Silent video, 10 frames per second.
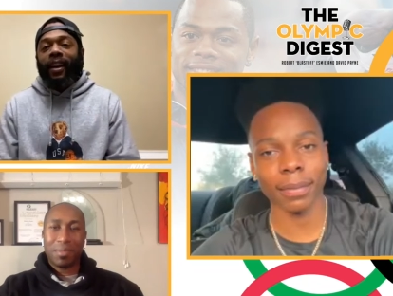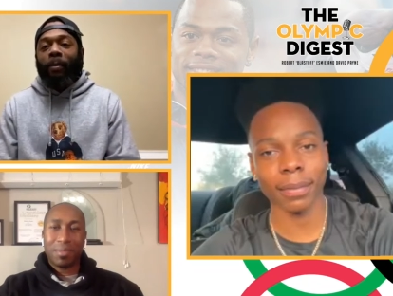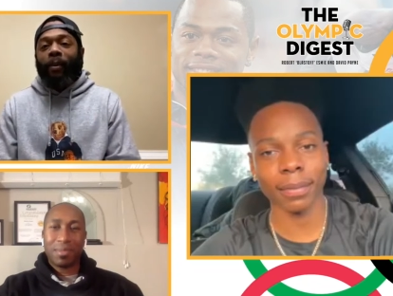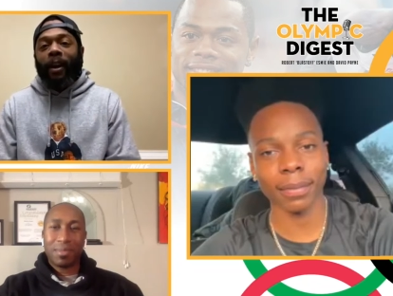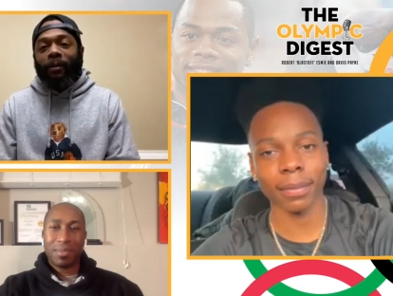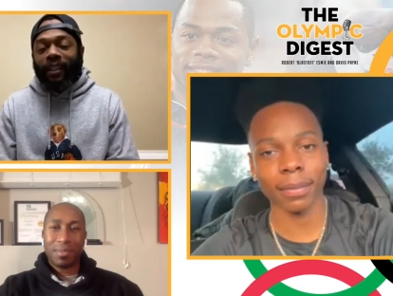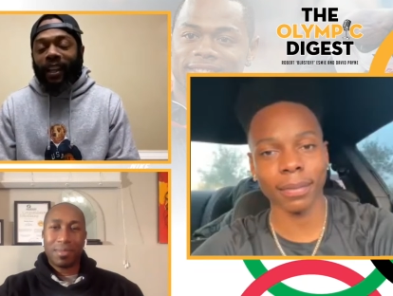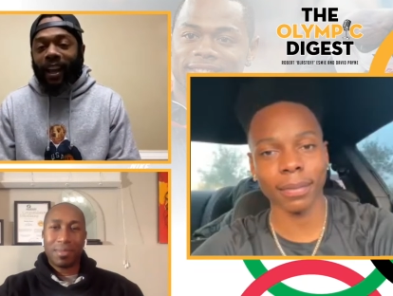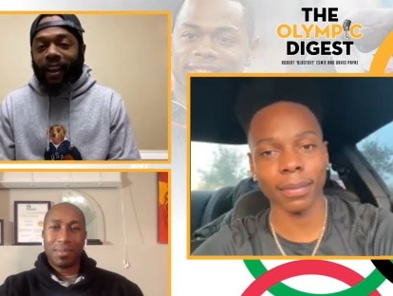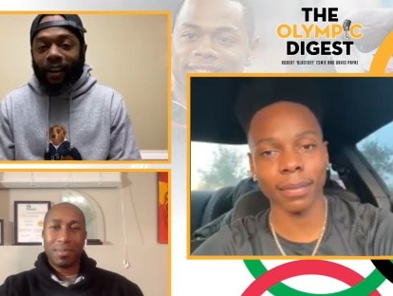Speaker 1: upper
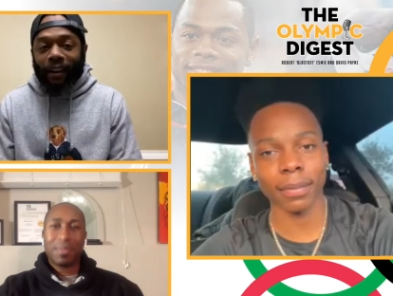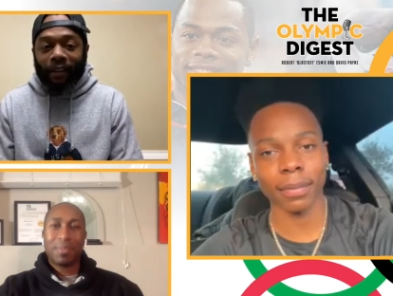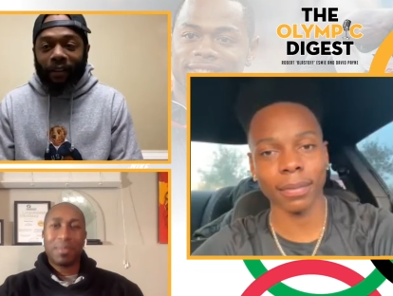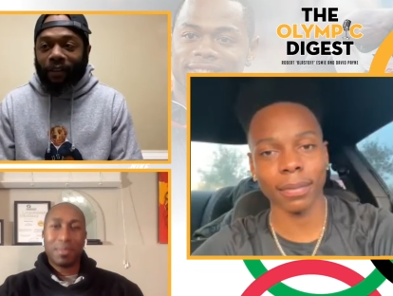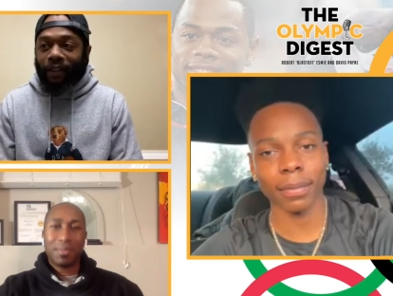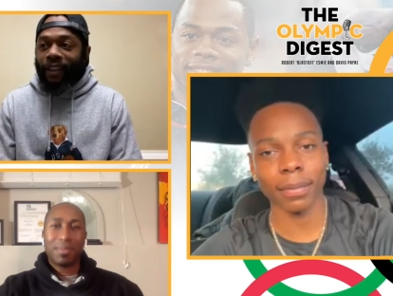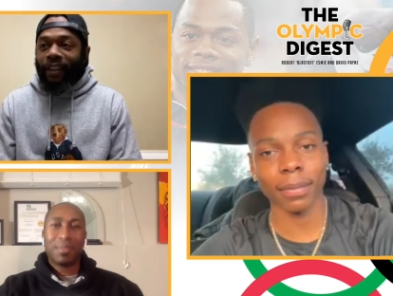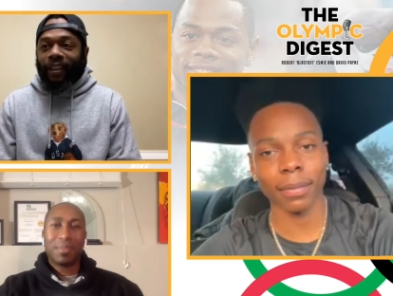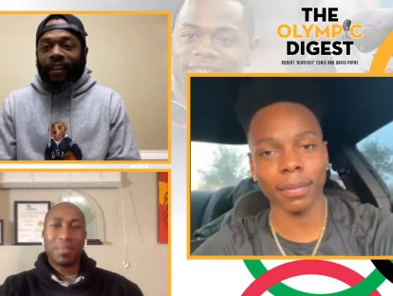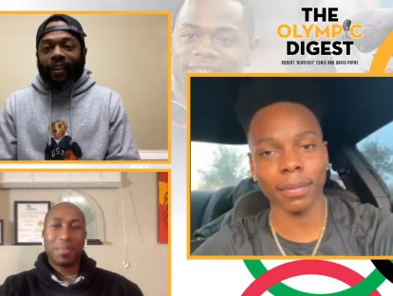epsilon of
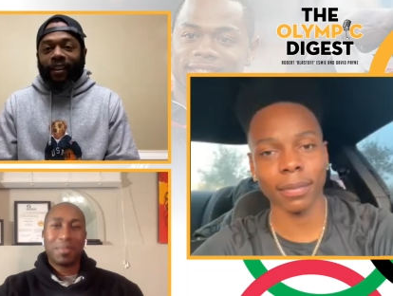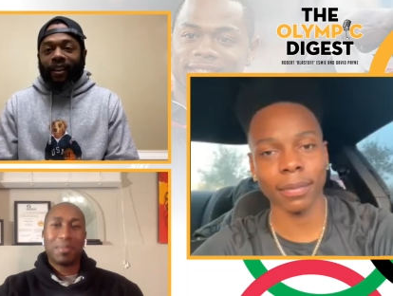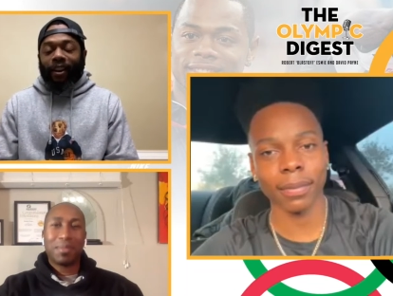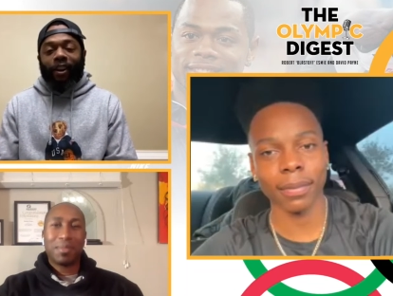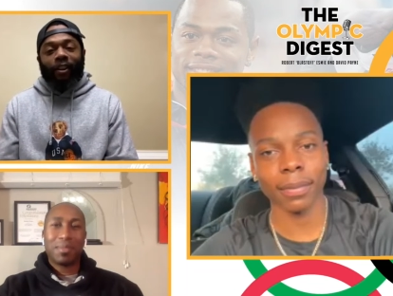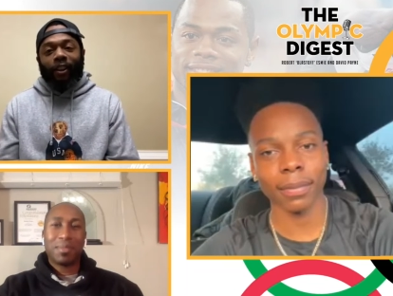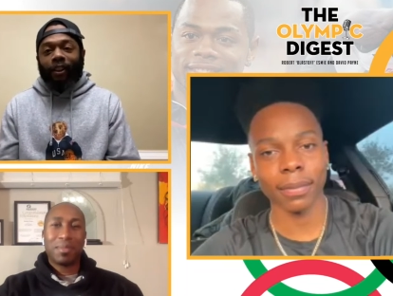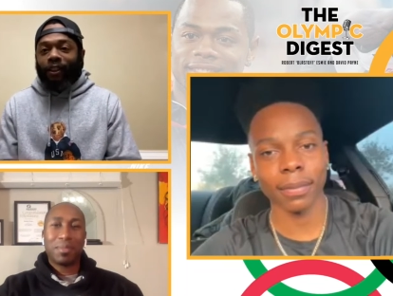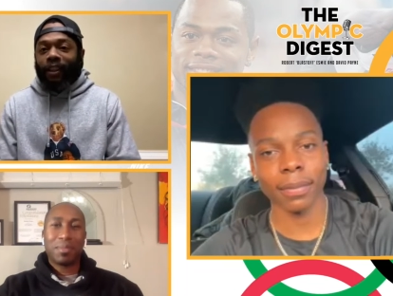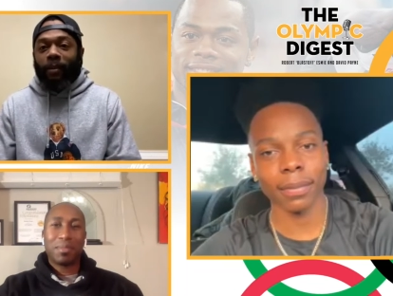
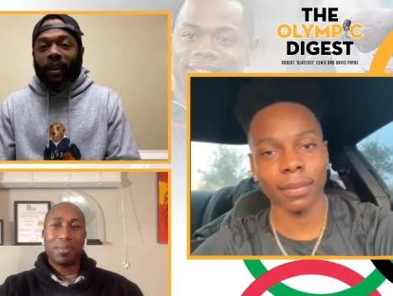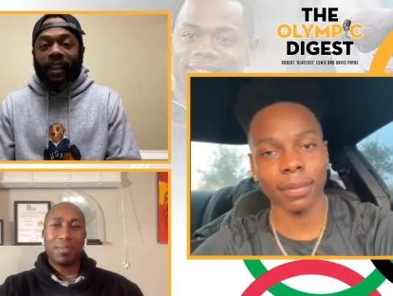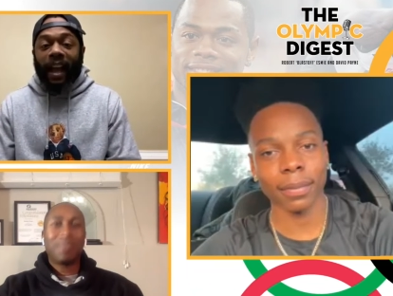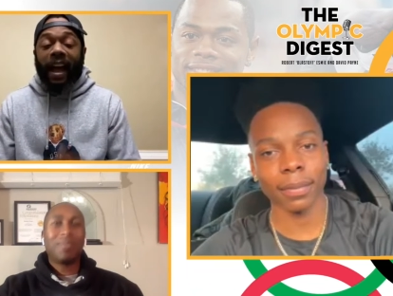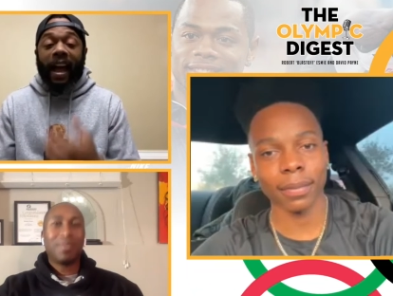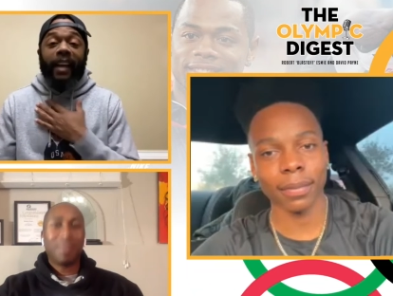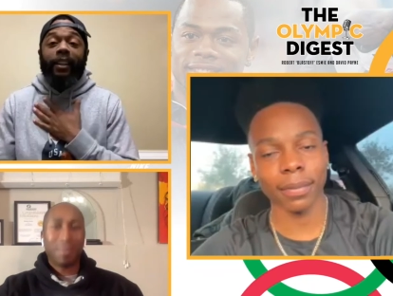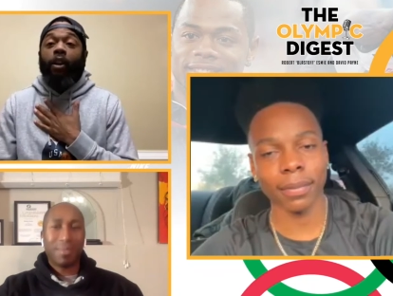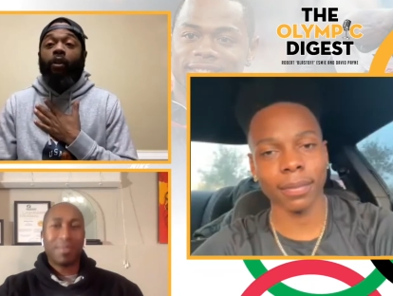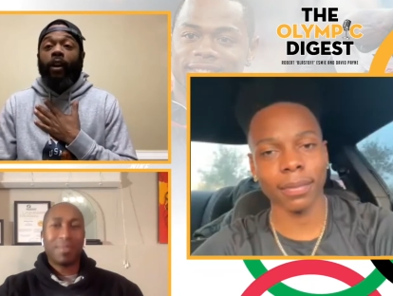hurdlers? I mean, I, I
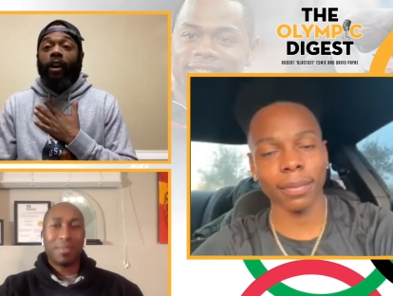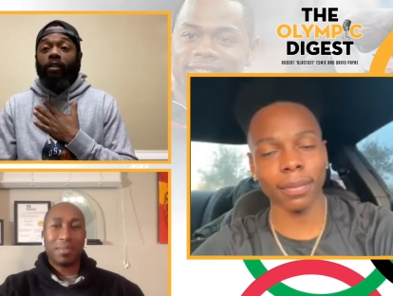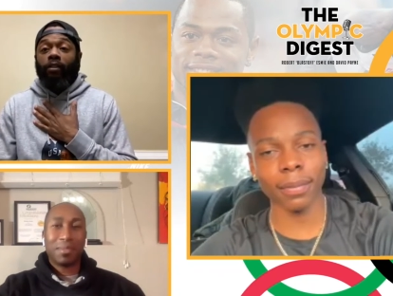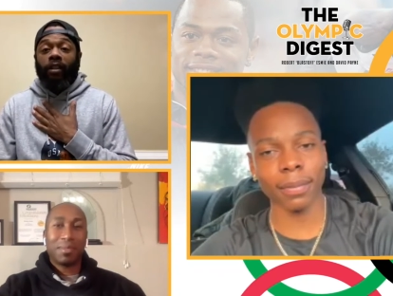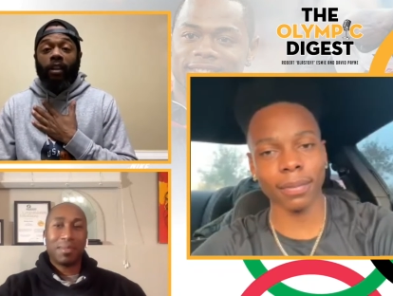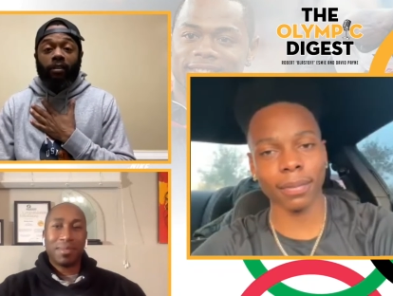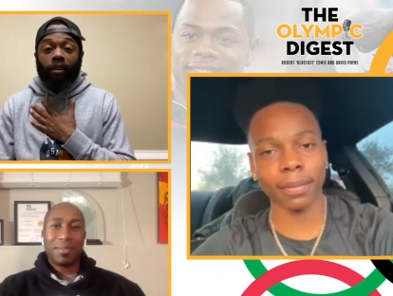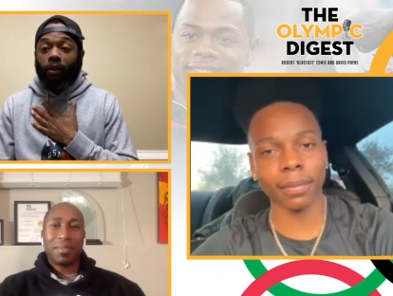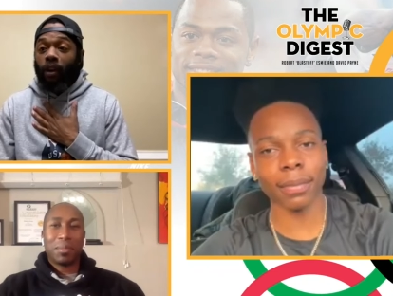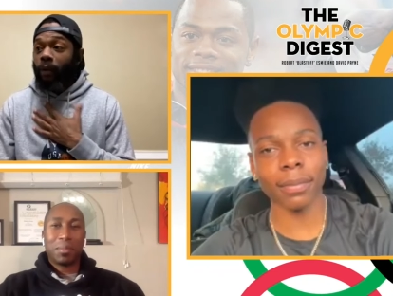know great hurdlers. I used
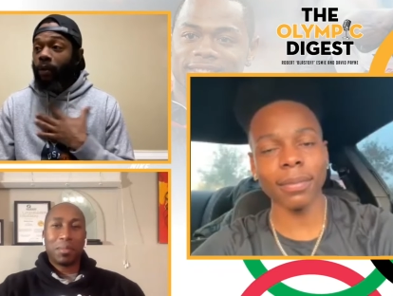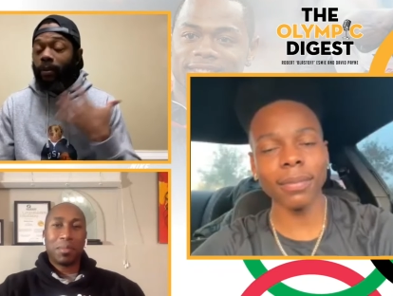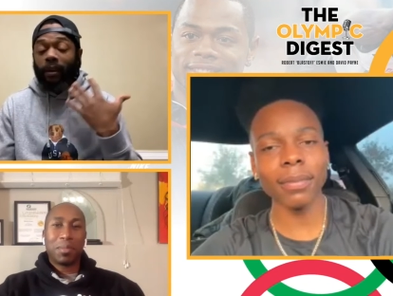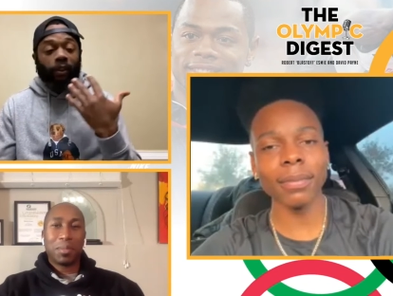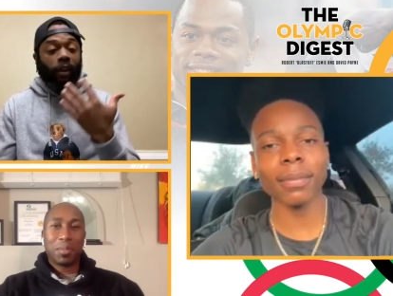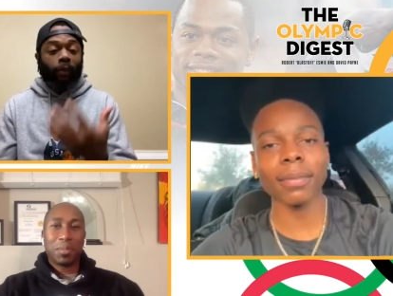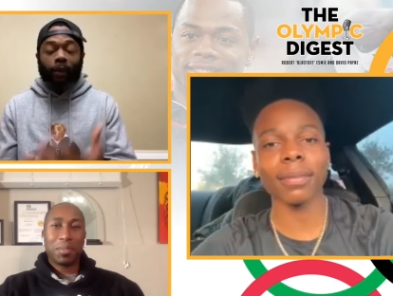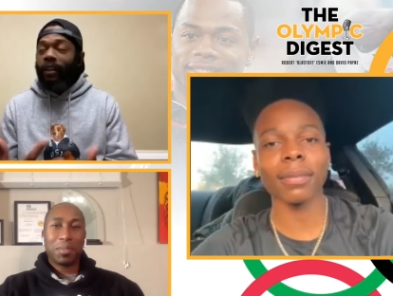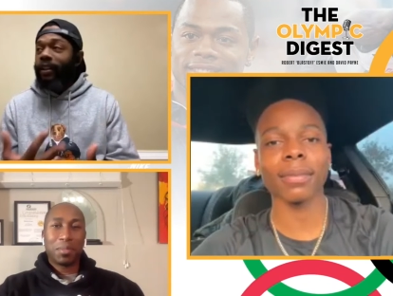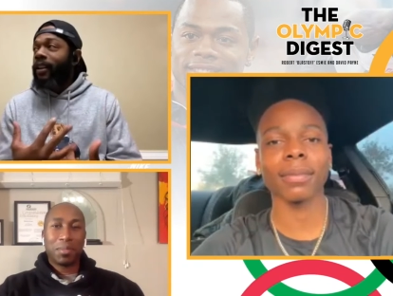to train with them. I trained
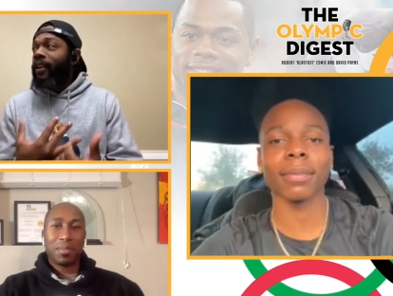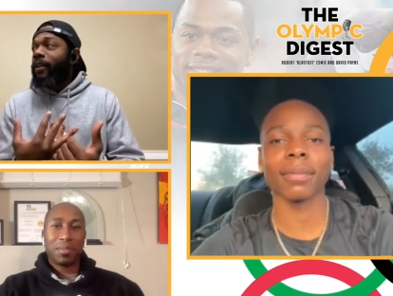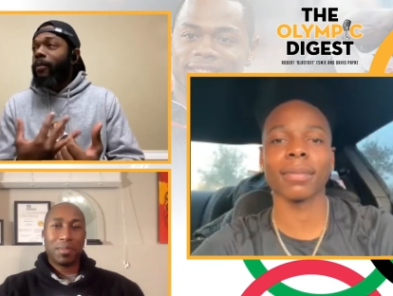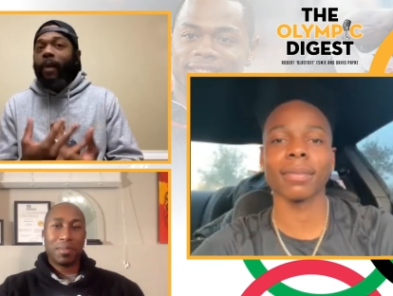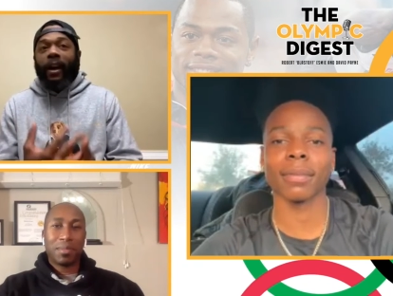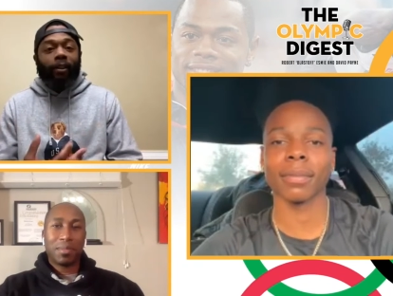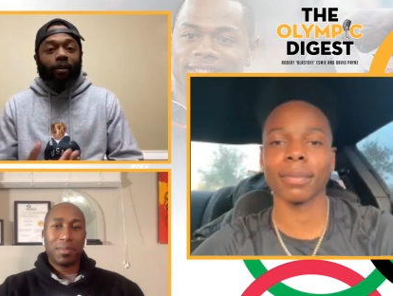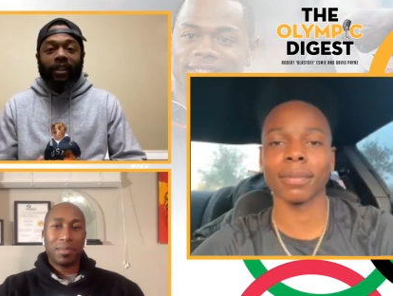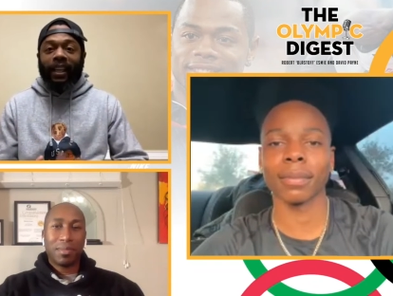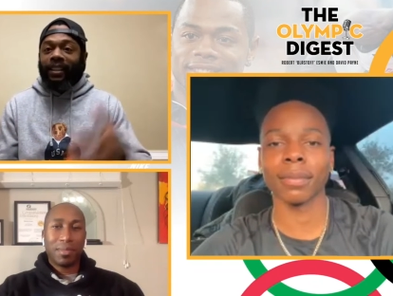with
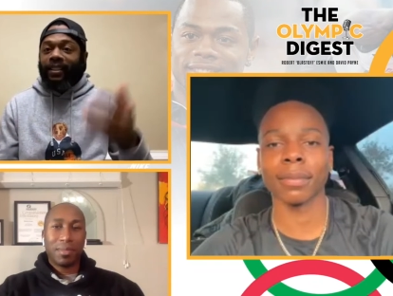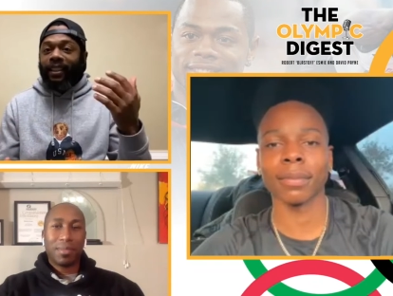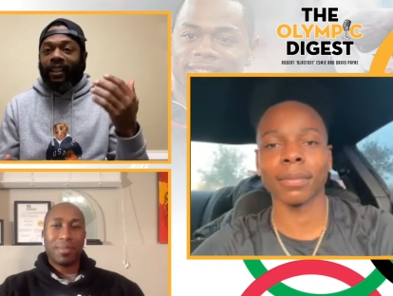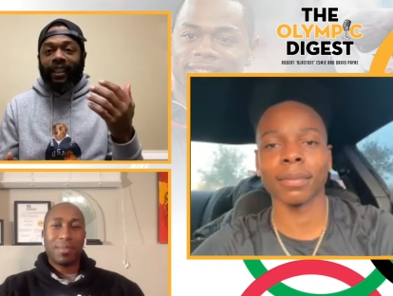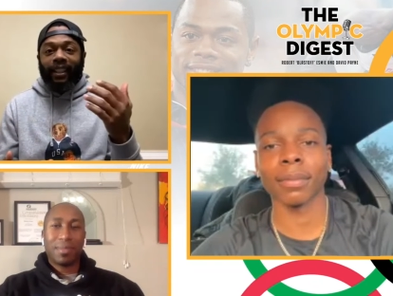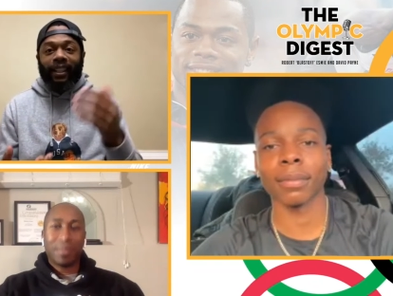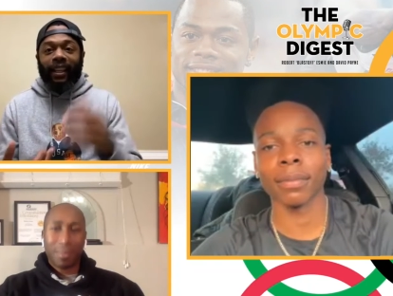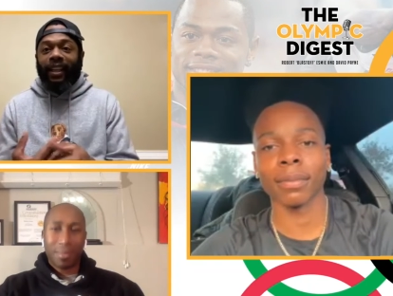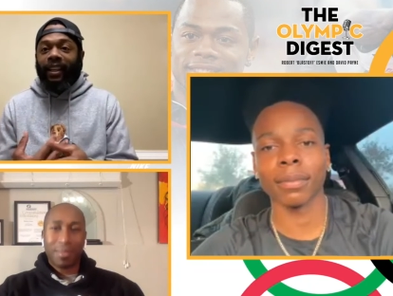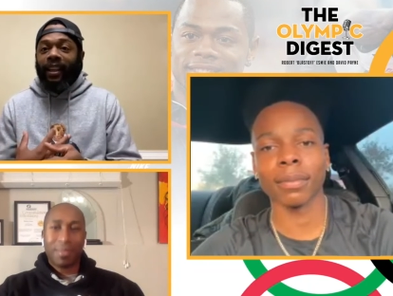Michael Tinsley
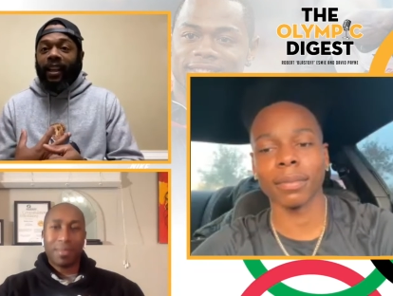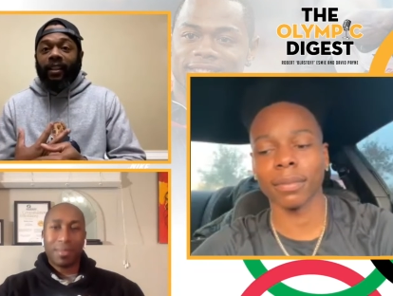and